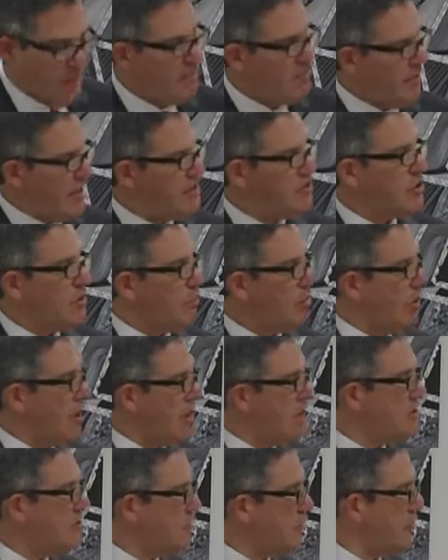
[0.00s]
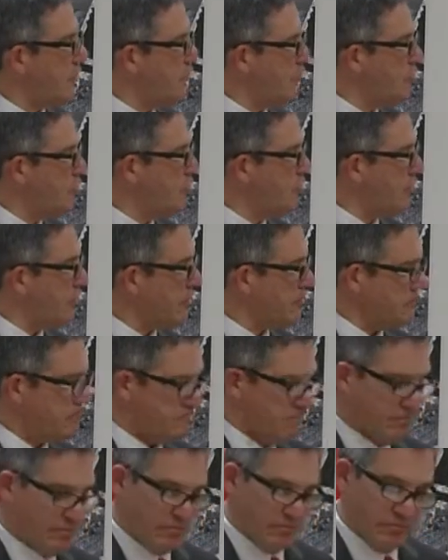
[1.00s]
Major plans for the future:
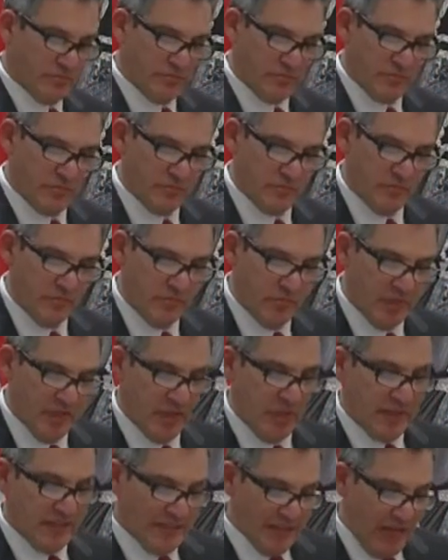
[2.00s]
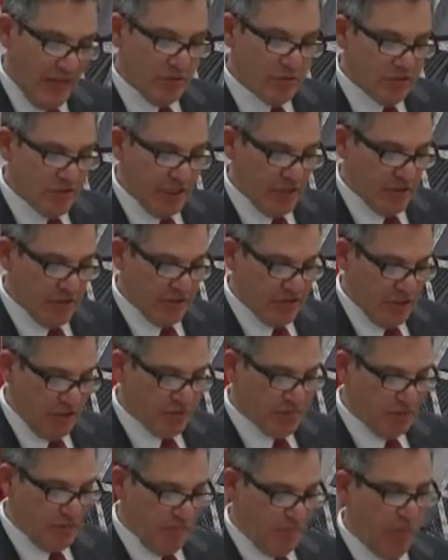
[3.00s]
Town Center
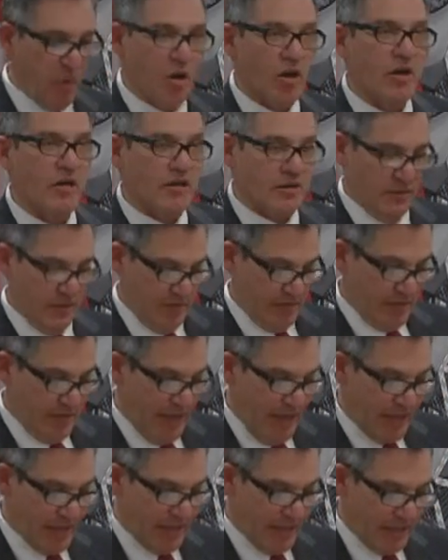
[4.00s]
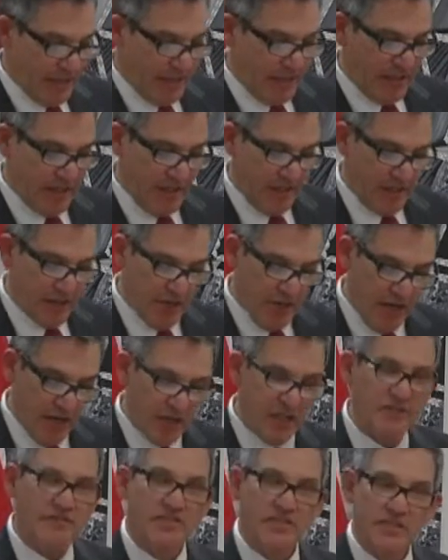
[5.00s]
Industrial Park, an EDA
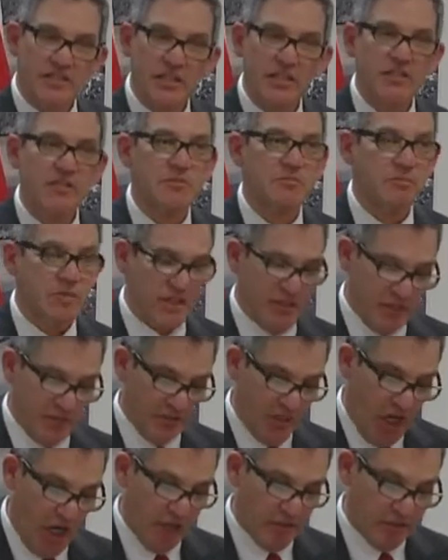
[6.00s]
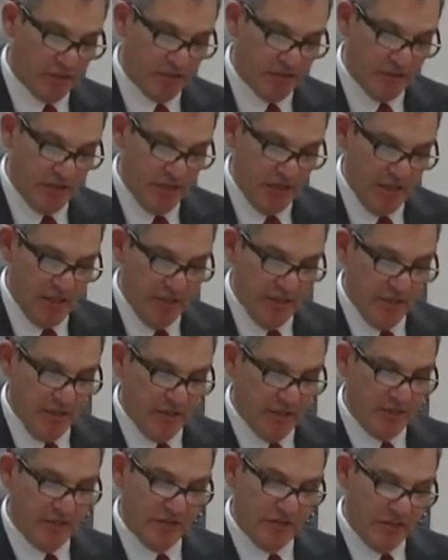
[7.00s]
grant of $6 million
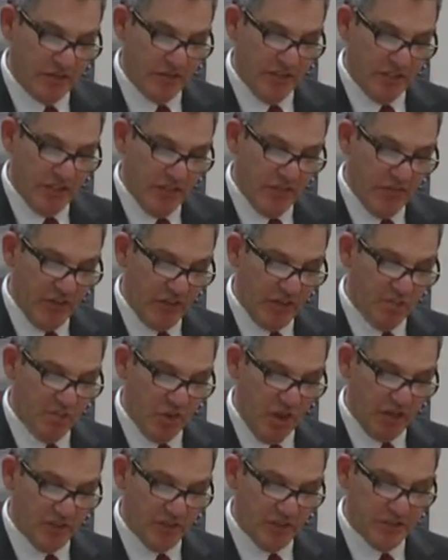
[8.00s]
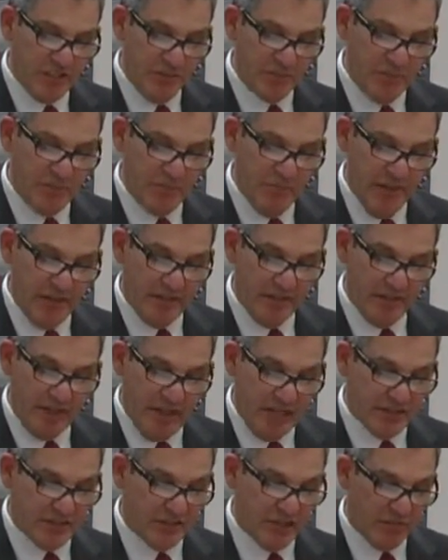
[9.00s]
is in the significant process, has been made in the
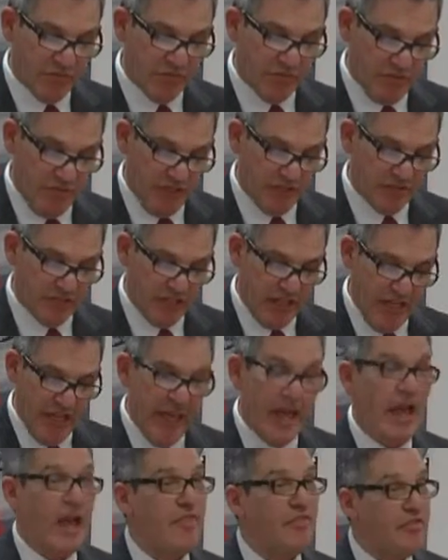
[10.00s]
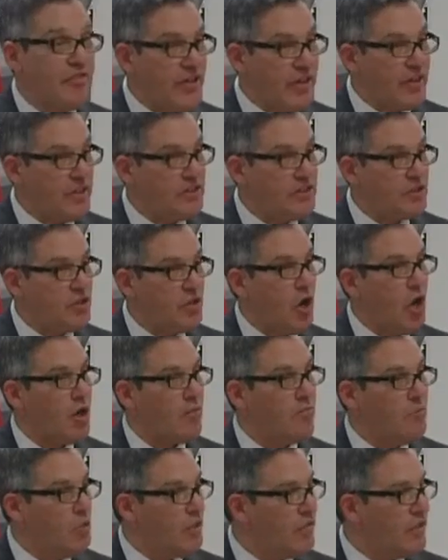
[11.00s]
last several months, and things
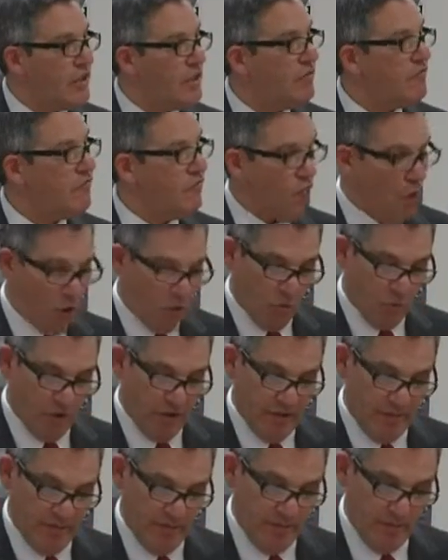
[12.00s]
are moving forward